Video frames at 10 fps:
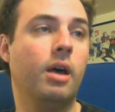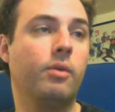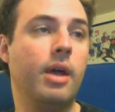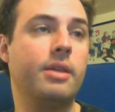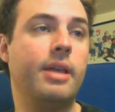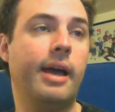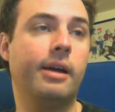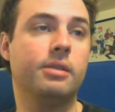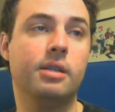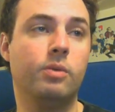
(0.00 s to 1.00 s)
Wraith
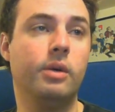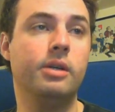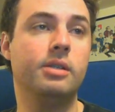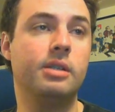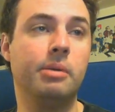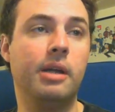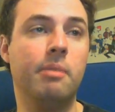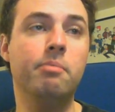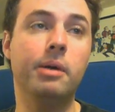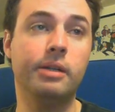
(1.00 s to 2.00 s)
Dagger says, one does simply
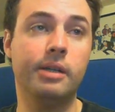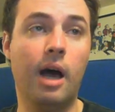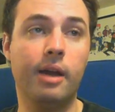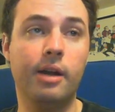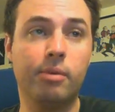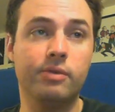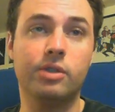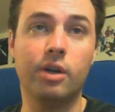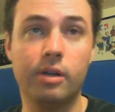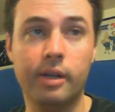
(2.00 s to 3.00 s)
not build an odd number of
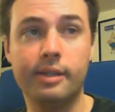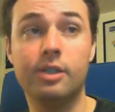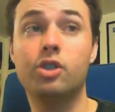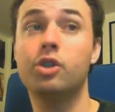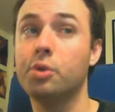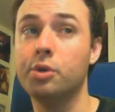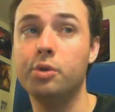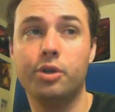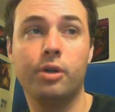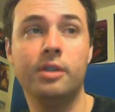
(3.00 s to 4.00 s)
Zerglings. It's true,
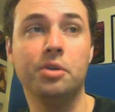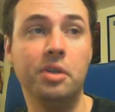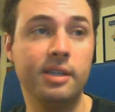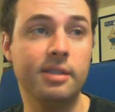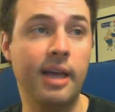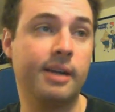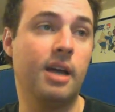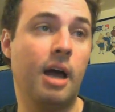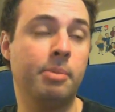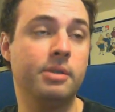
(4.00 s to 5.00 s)
Zerglings are the exact
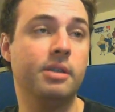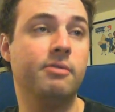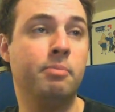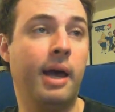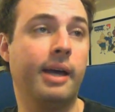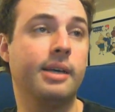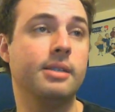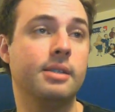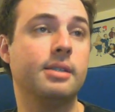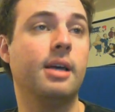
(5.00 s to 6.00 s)
opposite of
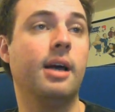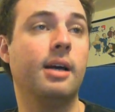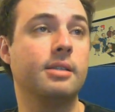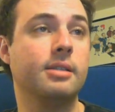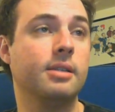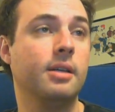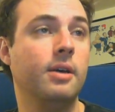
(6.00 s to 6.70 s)
packing socks.